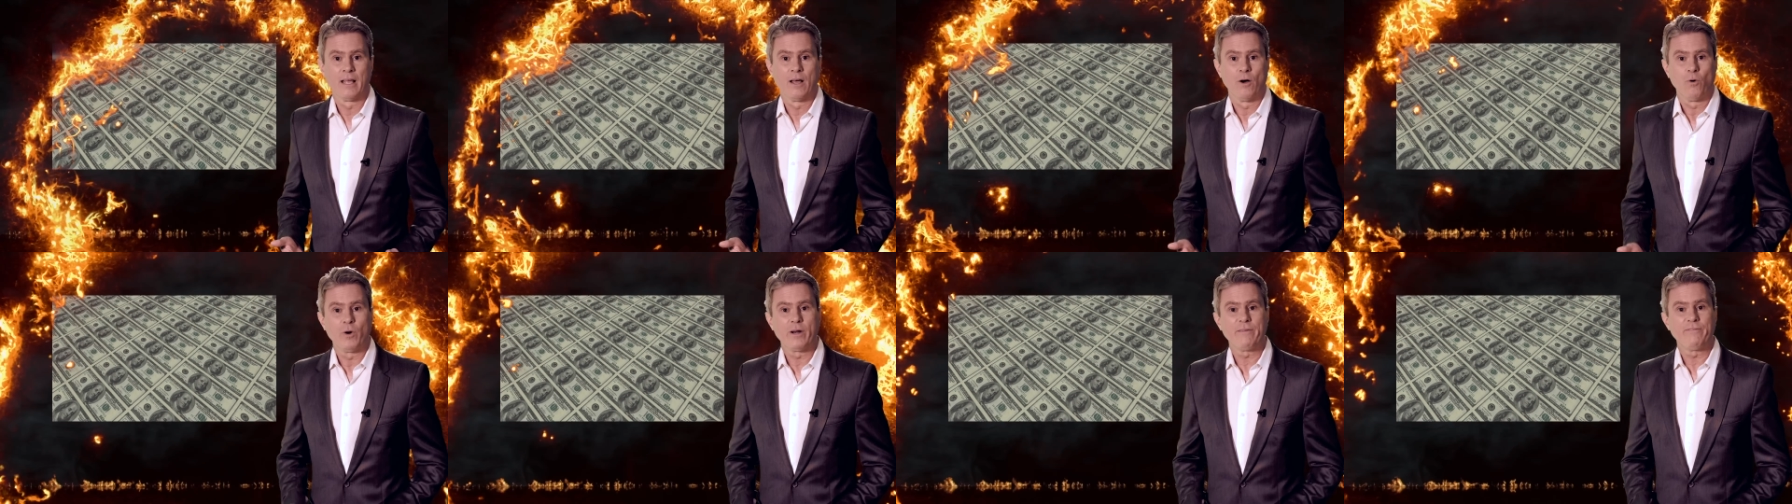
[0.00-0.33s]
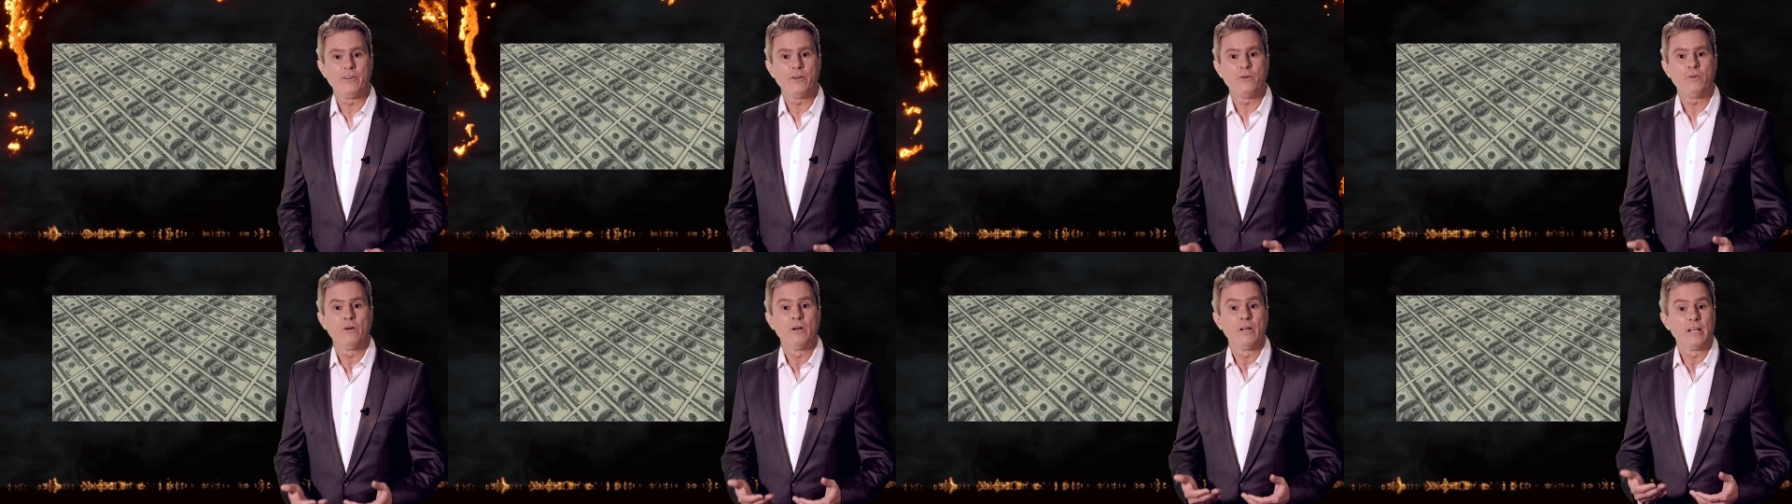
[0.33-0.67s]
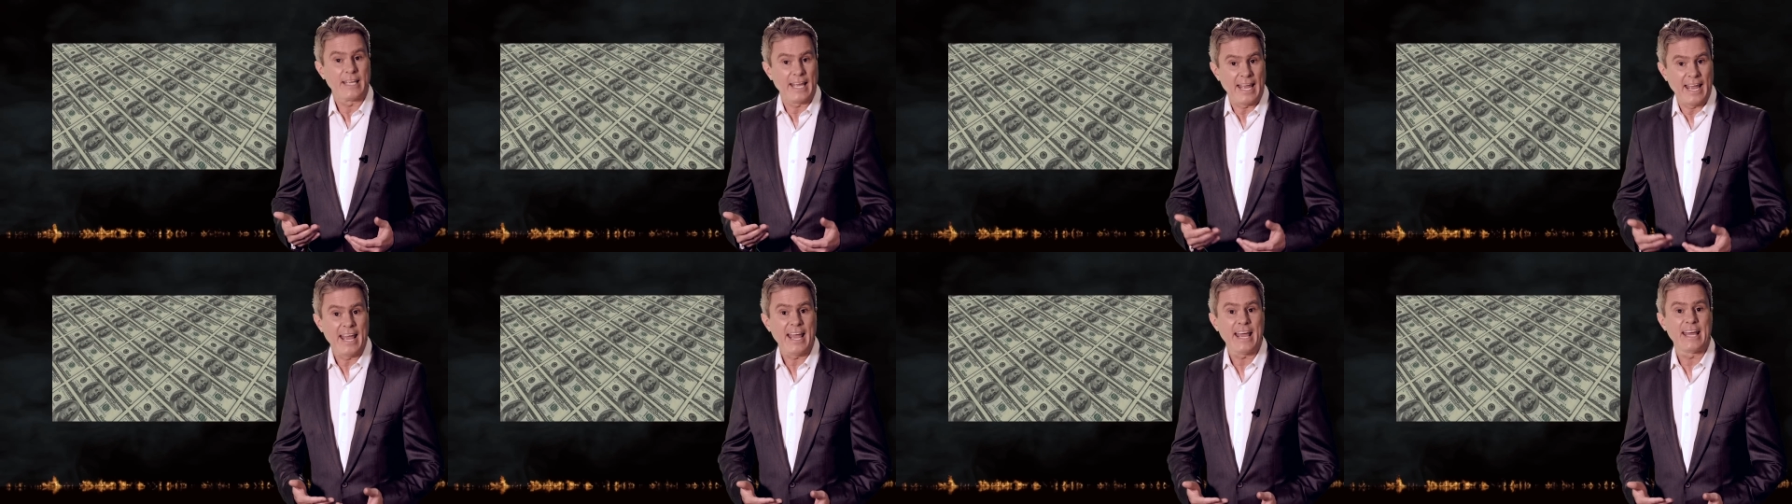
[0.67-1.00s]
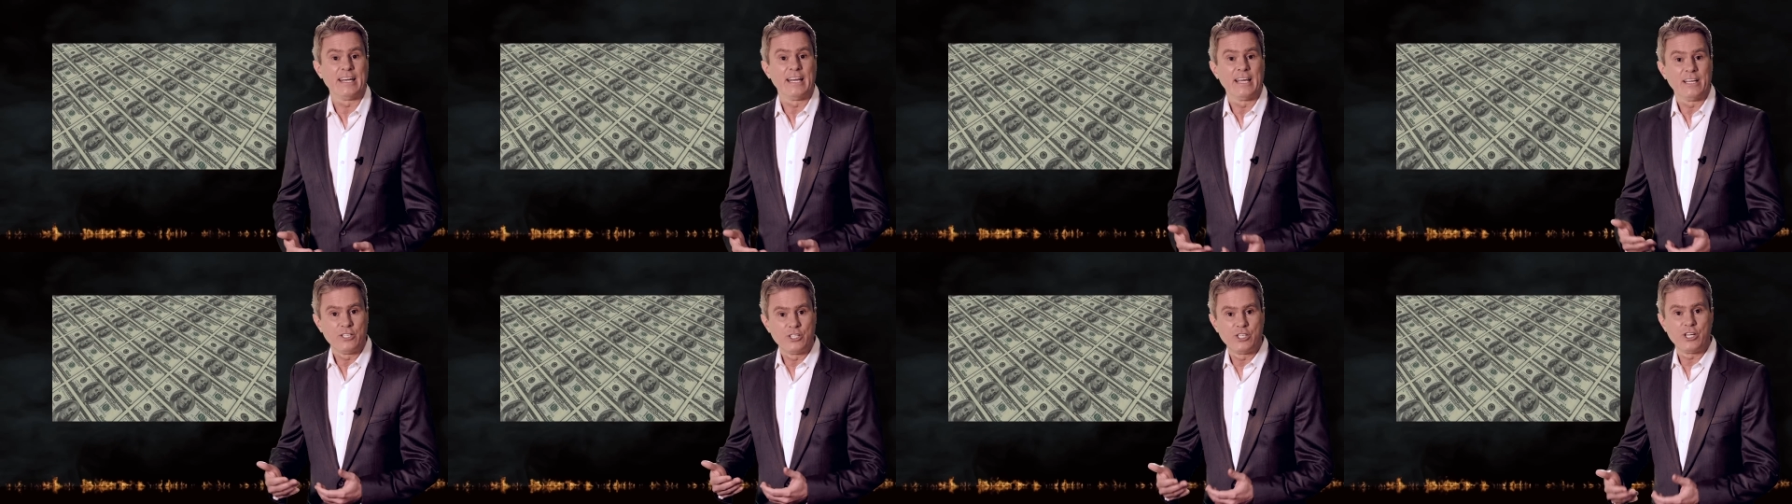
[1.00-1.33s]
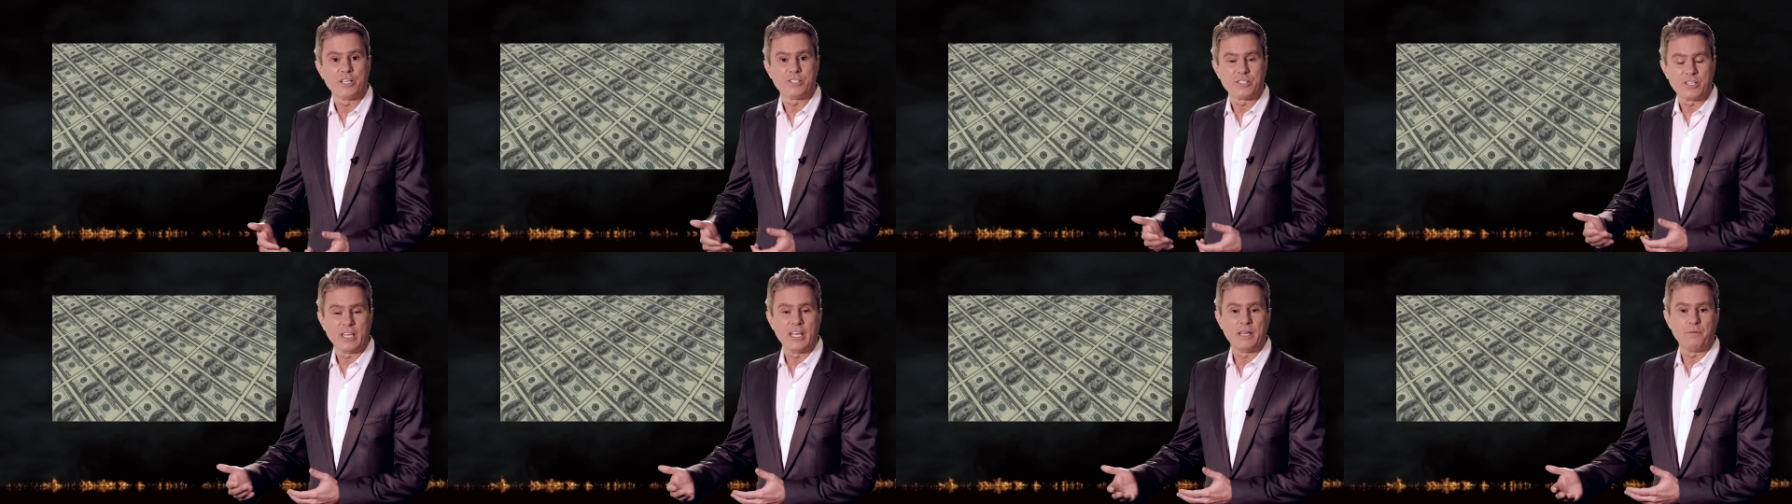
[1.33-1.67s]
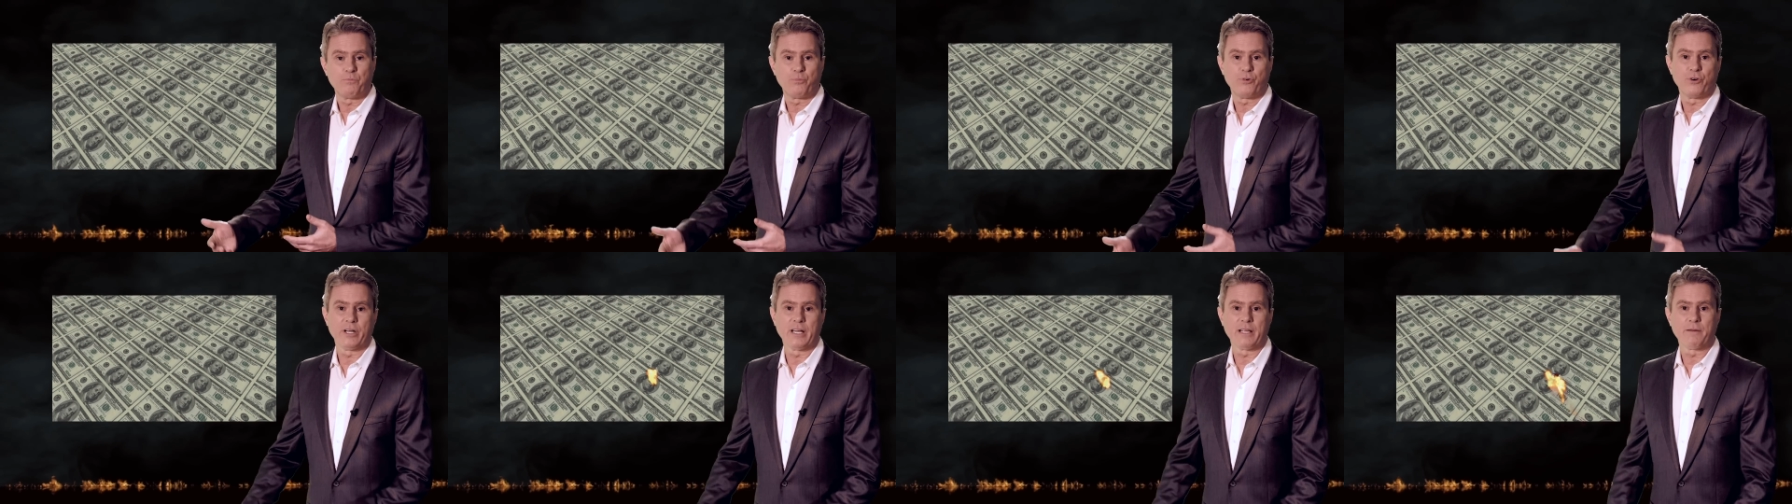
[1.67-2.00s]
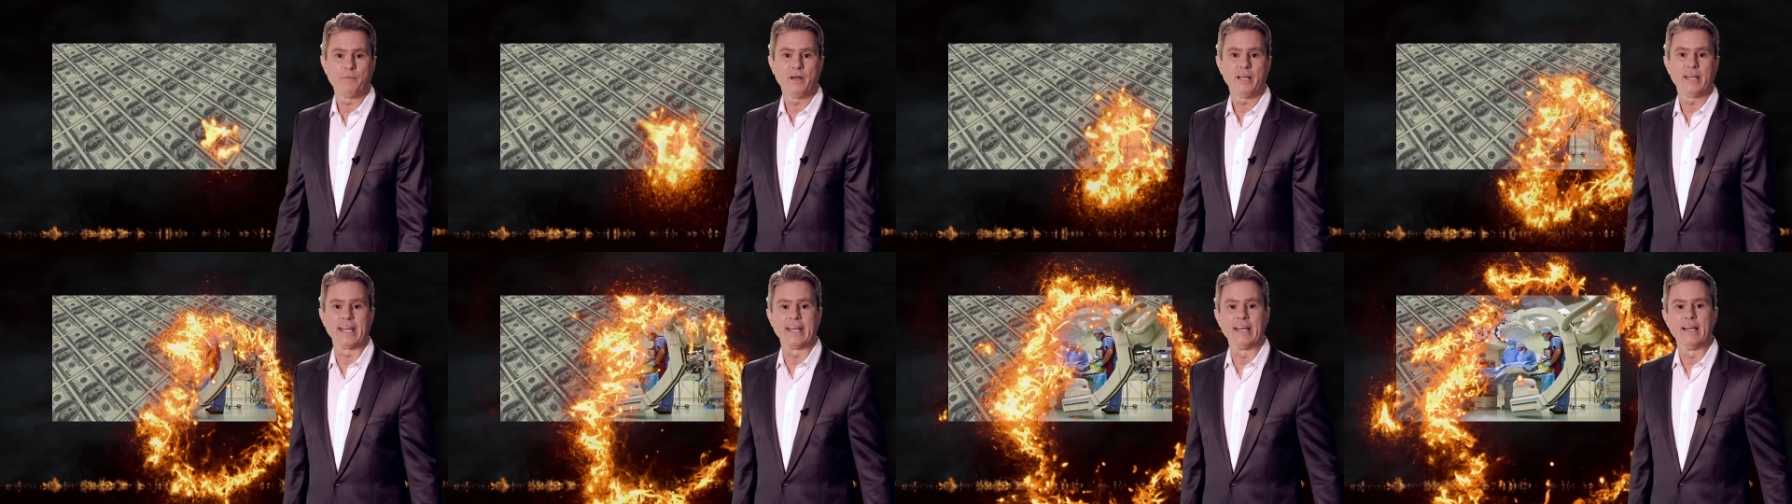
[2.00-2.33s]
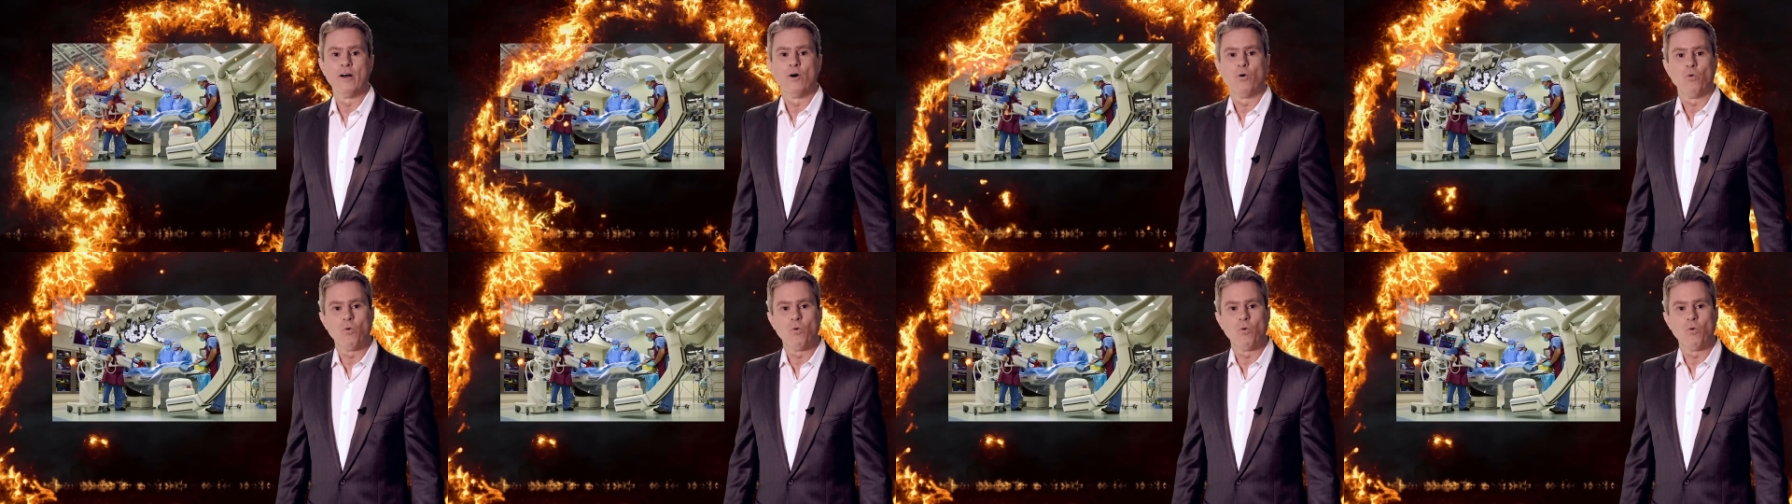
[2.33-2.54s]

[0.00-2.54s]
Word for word: What if you can just keep printing money?